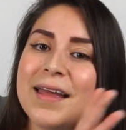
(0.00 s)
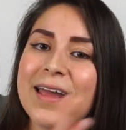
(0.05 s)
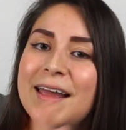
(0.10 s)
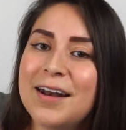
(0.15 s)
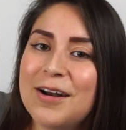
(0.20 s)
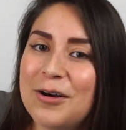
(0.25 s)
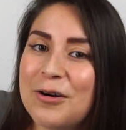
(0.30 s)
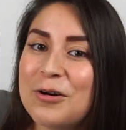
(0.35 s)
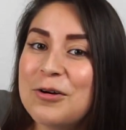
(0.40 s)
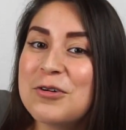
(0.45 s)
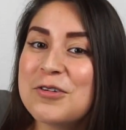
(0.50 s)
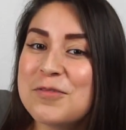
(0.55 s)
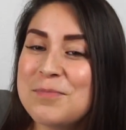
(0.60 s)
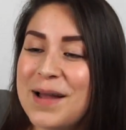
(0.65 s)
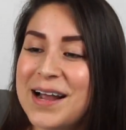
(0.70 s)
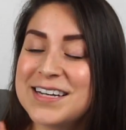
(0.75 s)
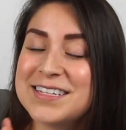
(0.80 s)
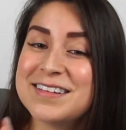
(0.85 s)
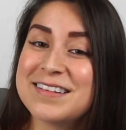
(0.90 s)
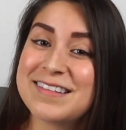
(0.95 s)
It all goes
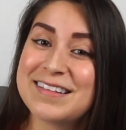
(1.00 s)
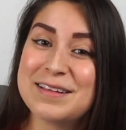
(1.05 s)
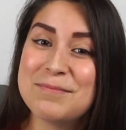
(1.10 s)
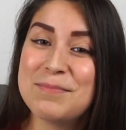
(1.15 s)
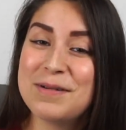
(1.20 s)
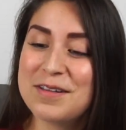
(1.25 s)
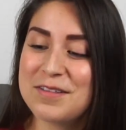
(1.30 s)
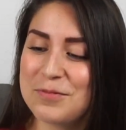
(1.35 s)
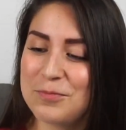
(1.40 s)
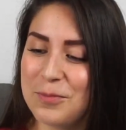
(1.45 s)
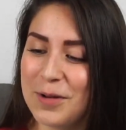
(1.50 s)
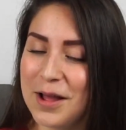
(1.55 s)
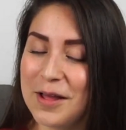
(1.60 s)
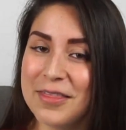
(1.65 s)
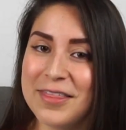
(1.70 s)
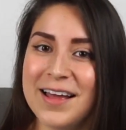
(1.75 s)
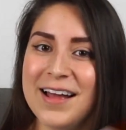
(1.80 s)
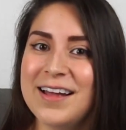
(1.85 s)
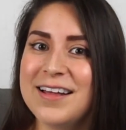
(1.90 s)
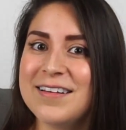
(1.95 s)
back to sleep as
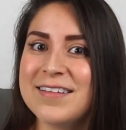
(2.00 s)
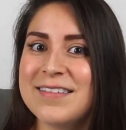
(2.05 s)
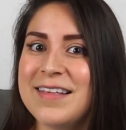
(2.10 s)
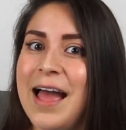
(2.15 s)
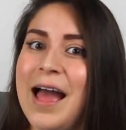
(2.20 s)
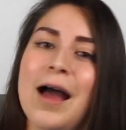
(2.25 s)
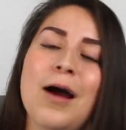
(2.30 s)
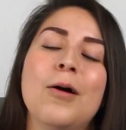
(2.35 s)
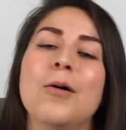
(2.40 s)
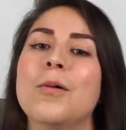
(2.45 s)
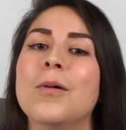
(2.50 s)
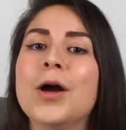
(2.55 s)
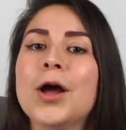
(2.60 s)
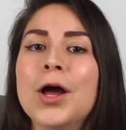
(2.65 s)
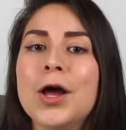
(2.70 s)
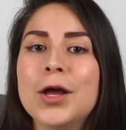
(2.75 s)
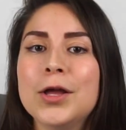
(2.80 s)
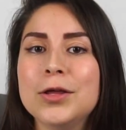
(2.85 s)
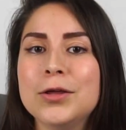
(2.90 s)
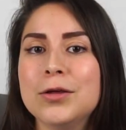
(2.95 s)
well. That is how
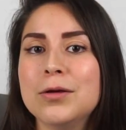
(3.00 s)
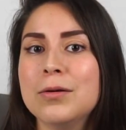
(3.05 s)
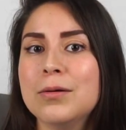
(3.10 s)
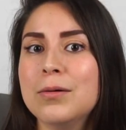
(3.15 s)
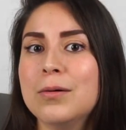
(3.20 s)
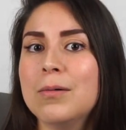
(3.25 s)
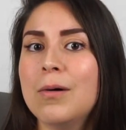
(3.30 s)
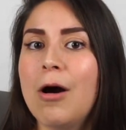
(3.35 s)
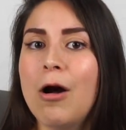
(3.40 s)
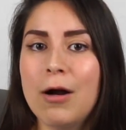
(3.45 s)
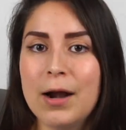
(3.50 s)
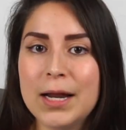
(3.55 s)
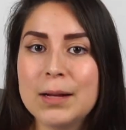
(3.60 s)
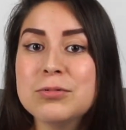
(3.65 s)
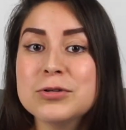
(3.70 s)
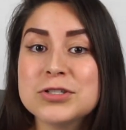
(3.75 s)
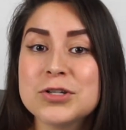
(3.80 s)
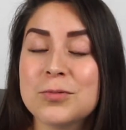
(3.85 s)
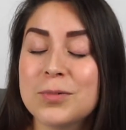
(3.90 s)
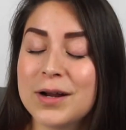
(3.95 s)
you are
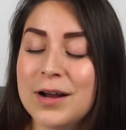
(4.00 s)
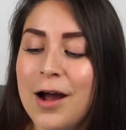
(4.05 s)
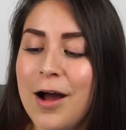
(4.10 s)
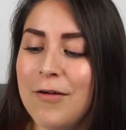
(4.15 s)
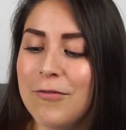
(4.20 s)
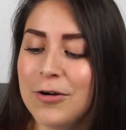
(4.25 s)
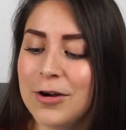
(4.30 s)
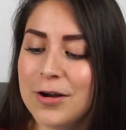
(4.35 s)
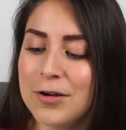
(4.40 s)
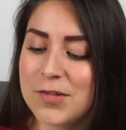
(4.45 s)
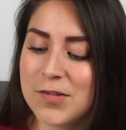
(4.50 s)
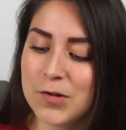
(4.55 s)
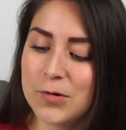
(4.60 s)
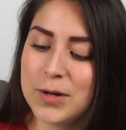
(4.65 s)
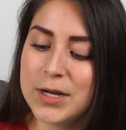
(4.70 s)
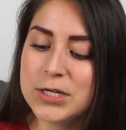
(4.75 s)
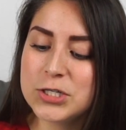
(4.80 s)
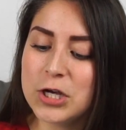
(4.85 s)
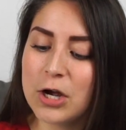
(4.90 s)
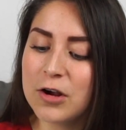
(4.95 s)
able to recover. So
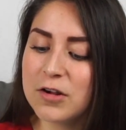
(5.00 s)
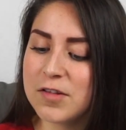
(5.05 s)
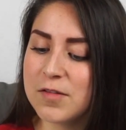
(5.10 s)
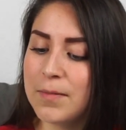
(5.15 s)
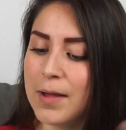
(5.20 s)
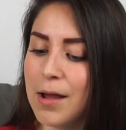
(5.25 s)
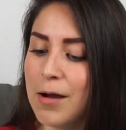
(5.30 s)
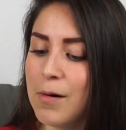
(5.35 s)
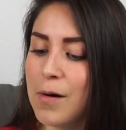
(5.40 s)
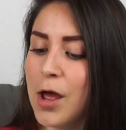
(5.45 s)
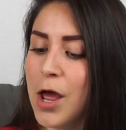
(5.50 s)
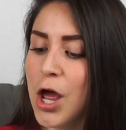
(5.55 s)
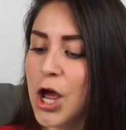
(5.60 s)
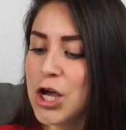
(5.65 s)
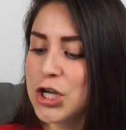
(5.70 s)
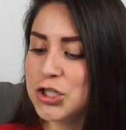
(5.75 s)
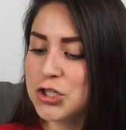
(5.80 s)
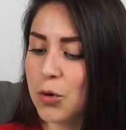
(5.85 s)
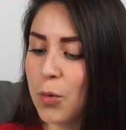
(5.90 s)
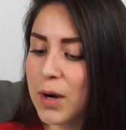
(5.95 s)
he talks about
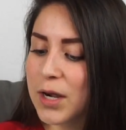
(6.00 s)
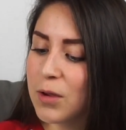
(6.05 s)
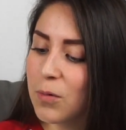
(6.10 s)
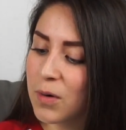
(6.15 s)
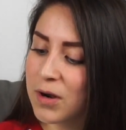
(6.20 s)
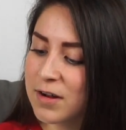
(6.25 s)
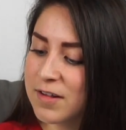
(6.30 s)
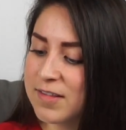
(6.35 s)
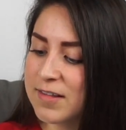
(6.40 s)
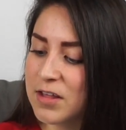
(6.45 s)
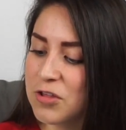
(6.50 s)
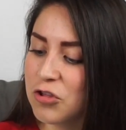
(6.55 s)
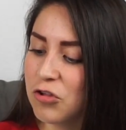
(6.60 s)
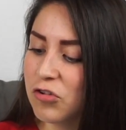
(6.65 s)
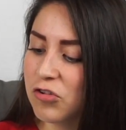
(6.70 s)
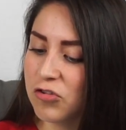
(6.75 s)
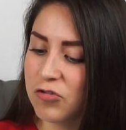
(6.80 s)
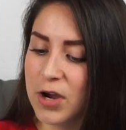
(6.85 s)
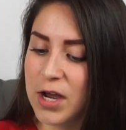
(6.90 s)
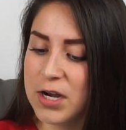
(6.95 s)
21
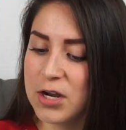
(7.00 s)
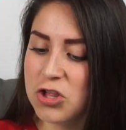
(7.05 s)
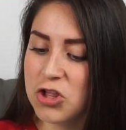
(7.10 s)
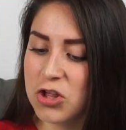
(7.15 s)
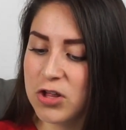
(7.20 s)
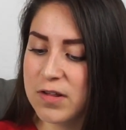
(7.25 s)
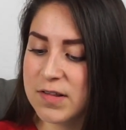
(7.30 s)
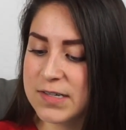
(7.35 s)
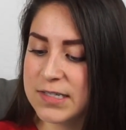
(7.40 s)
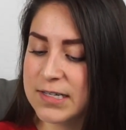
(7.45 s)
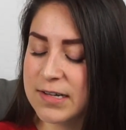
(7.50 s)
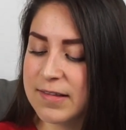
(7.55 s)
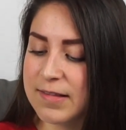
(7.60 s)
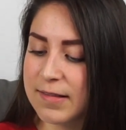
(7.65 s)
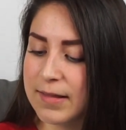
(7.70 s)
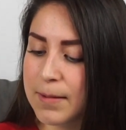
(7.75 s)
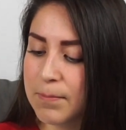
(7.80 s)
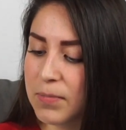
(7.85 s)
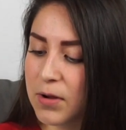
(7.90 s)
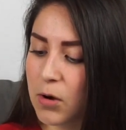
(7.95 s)
essential strategies to
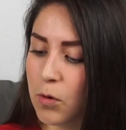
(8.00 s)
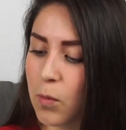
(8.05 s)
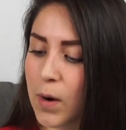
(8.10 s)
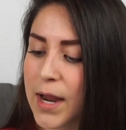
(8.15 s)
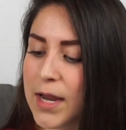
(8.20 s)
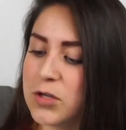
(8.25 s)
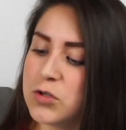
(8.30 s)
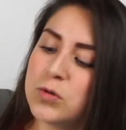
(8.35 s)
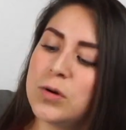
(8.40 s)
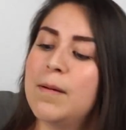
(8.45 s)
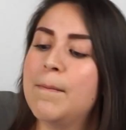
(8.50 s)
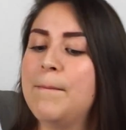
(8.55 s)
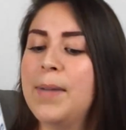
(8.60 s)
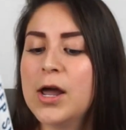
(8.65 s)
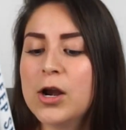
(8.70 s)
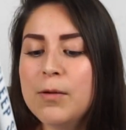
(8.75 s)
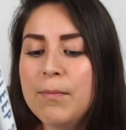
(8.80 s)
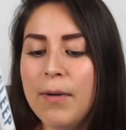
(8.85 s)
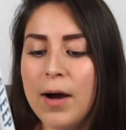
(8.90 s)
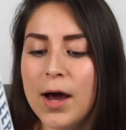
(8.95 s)
sleep your way to a
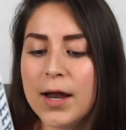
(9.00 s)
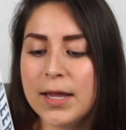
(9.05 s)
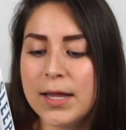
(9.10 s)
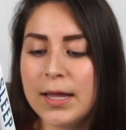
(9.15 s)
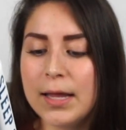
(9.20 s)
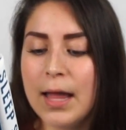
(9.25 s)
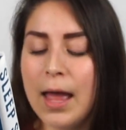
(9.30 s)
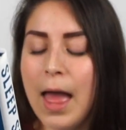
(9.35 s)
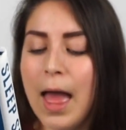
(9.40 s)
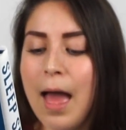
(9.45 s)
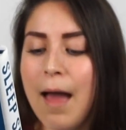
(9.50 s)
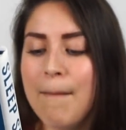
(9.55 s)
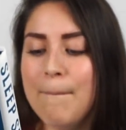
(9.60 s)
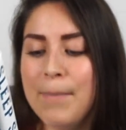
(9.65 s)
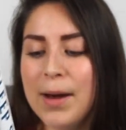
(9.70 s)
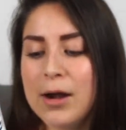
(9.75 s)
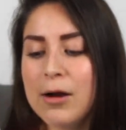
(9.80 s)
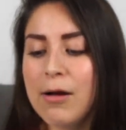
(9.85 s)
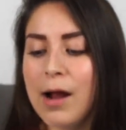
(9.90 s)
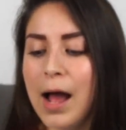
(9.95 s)
better body,
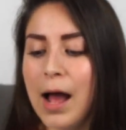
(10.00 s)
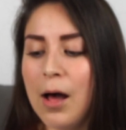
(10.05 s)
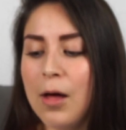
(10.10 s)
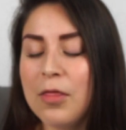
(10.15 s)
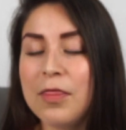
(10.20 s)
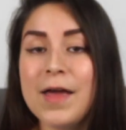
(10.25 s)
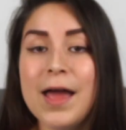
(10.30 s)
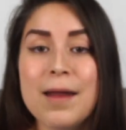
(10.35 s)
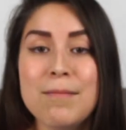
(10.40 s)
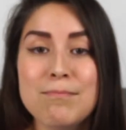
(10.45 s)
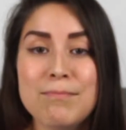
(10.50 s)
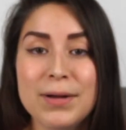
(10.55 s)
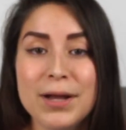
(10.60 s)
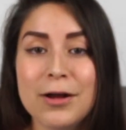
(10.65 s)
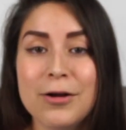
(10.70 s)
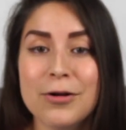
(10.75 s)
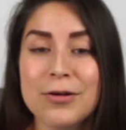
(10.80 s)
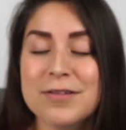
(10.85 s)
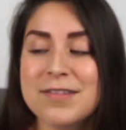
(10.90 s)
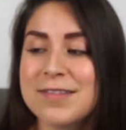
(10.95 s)
better health, and
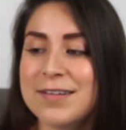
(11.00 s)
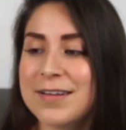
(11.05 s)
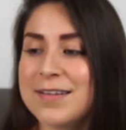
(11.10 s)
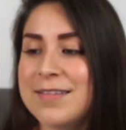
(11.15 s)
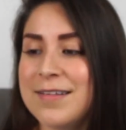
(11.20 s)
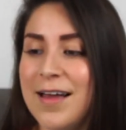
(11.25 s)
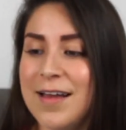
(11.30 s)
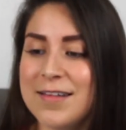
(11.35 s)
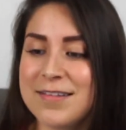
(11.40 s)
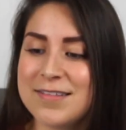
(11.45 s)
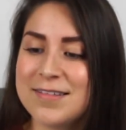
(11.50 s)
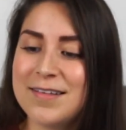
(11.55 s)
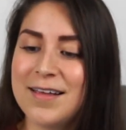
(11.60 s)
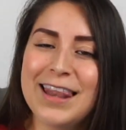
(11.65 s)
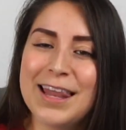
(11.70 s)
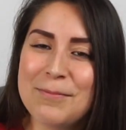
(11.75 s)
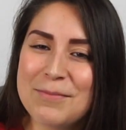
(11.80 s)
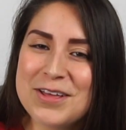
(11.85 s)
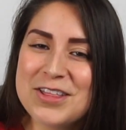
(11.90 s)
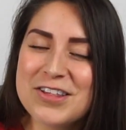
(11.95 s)
bigger success.
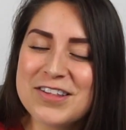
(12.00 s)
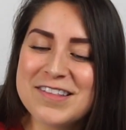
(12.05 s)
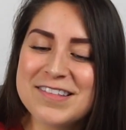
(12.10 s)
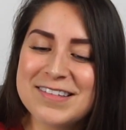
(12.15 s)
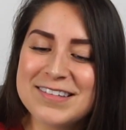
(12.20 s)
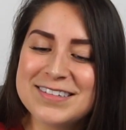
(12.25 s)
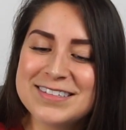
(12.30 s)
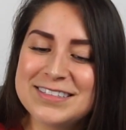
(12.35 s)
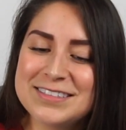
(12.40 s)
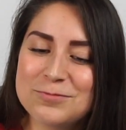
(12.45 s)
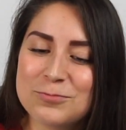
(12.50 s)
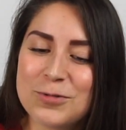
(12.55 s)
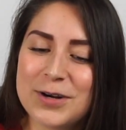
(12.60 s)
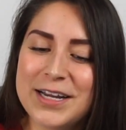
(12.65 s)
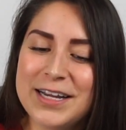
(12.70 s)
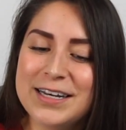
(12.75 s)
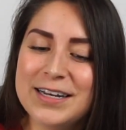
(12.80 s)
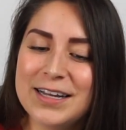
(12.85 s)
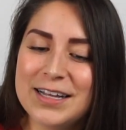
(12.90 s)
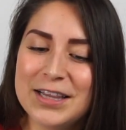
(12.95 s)
Let me just
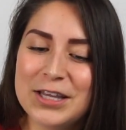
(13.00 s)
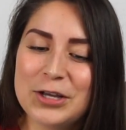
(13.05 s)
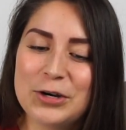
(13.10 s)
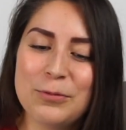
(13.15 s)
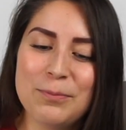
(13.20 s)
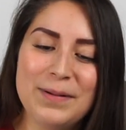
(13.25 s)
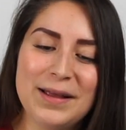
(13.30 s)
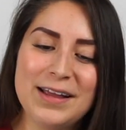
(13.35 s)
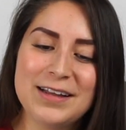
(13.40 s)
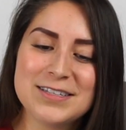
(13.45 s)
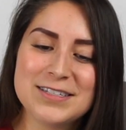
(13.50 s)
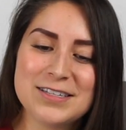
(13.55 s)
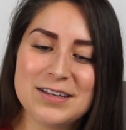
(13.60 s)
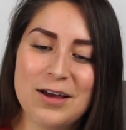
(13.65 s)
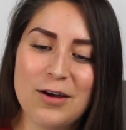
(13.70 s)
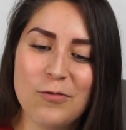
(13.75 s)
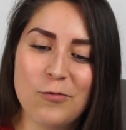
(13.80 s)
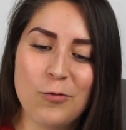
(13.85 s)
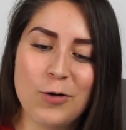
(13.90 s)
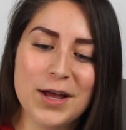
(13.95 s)
read a little bit
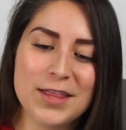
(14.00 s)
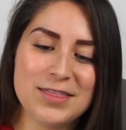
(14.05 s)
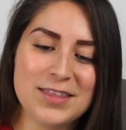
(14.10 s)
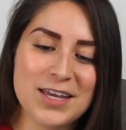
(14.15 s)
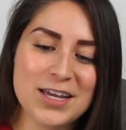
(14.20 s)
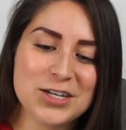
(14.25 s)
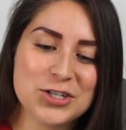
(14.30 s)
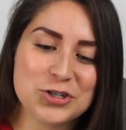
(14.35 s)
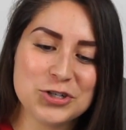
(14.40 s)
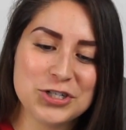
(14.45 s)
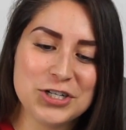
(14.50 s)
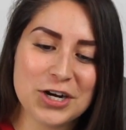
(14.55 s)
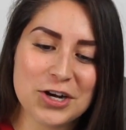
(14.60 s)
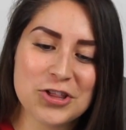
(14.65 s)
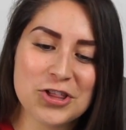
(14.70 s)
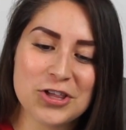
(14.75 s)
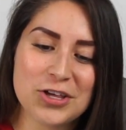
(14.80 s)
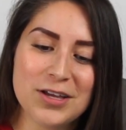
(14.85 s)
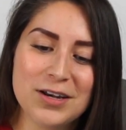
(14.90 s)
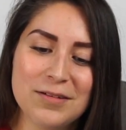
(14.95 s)
of what the
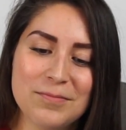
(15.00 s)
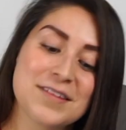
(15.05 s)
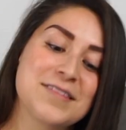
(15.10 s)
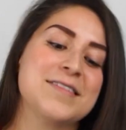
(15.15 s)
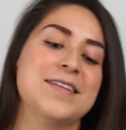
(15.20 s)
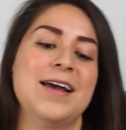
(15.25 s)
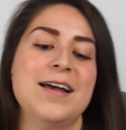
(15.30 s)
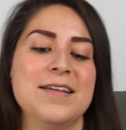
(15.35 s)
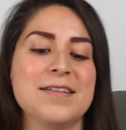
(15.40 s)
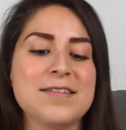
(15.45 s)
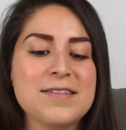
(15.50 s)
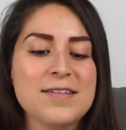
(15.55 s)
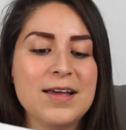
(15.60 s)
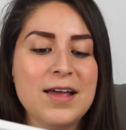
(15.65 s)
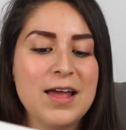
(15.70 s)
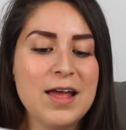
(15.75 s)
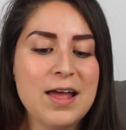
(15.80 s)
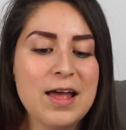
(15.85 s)
introduction says.